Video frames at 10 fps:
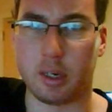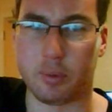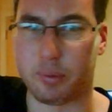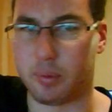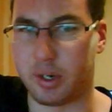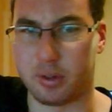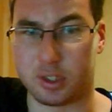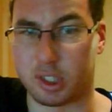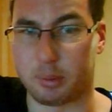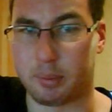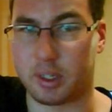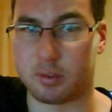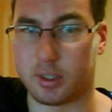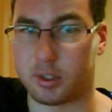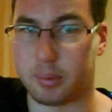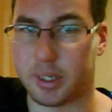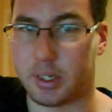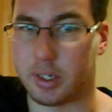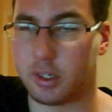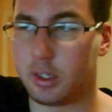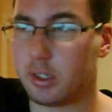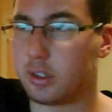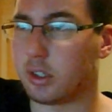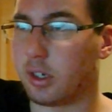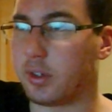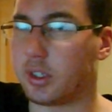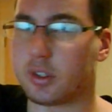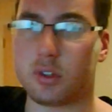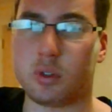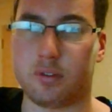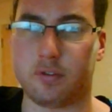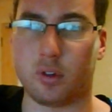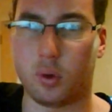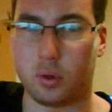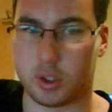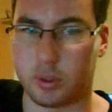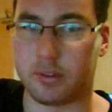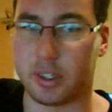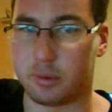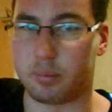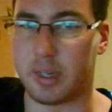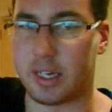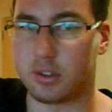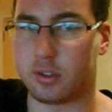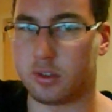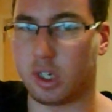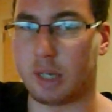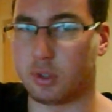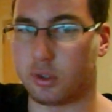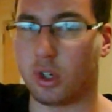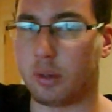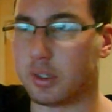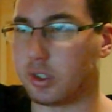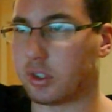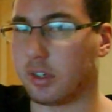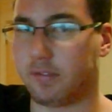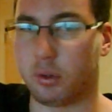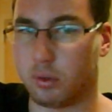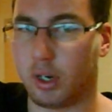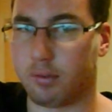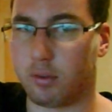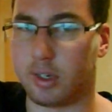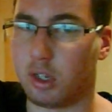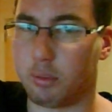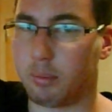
We know this is going to be a match at WrestleMania, so it's good for Orton to have his times on top, as it's going to fuel the rivalry a little